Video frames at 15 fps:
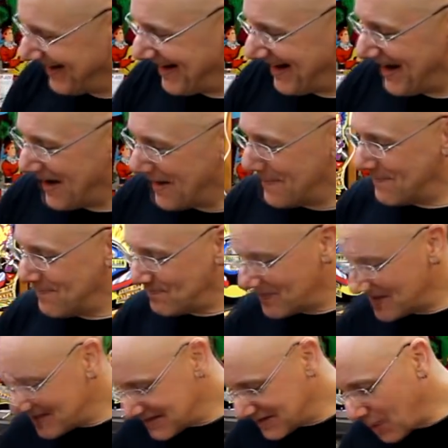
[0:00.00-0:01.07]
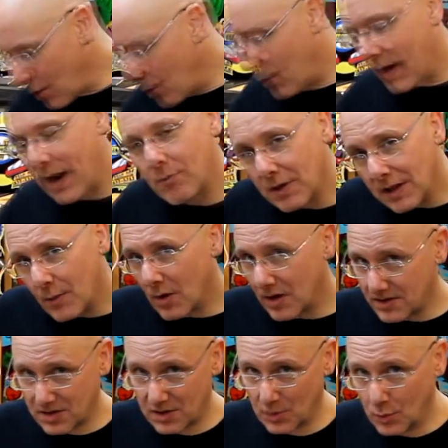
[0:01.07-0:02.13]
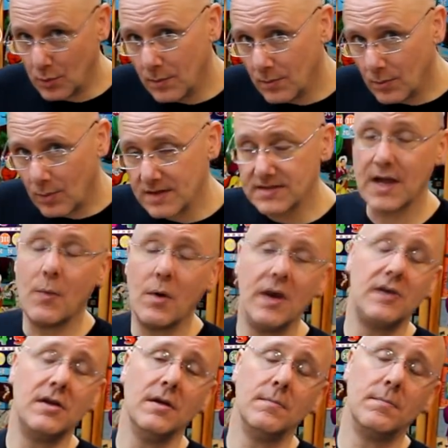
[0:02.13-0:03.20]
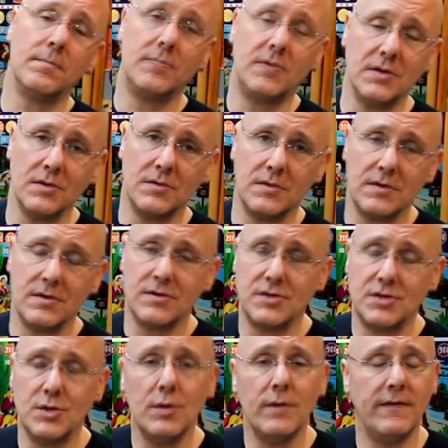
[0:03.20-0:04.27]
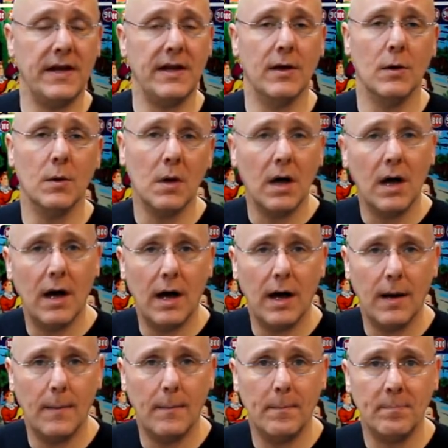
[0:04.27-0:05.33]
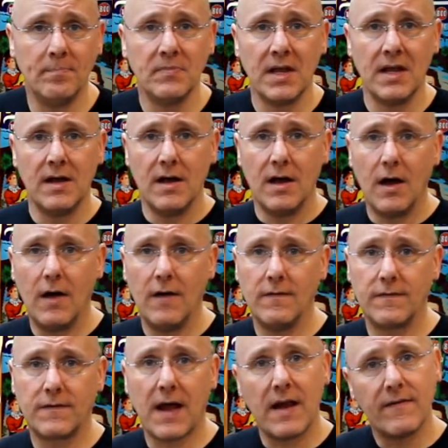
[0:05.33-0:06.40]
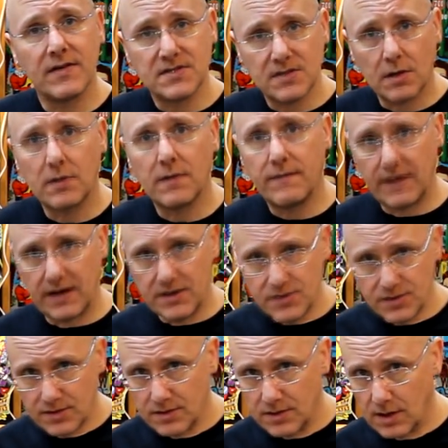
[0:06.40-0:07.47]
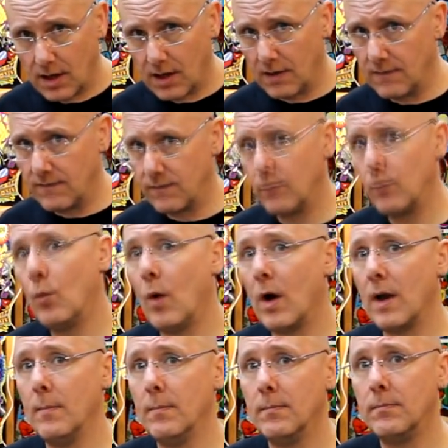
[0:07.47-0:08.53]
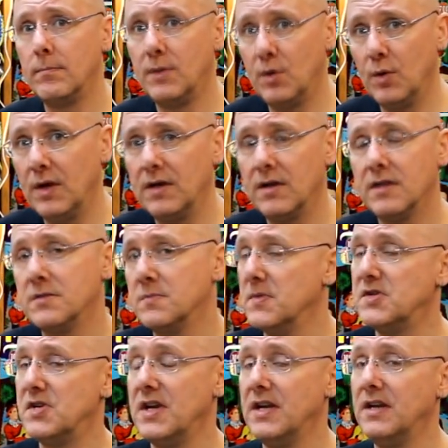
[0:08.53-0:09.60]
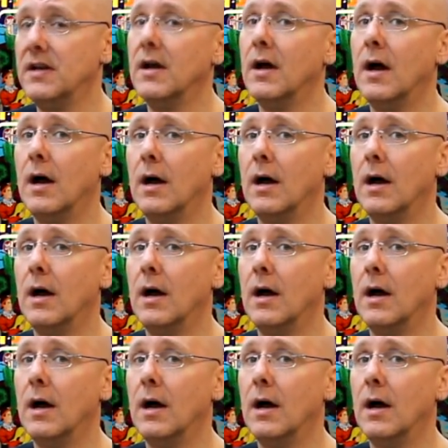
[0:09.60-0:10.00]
know? So what I really wanted to do was I wanted to shoot a video of kind of a start to finish of what I'm doing to this machine.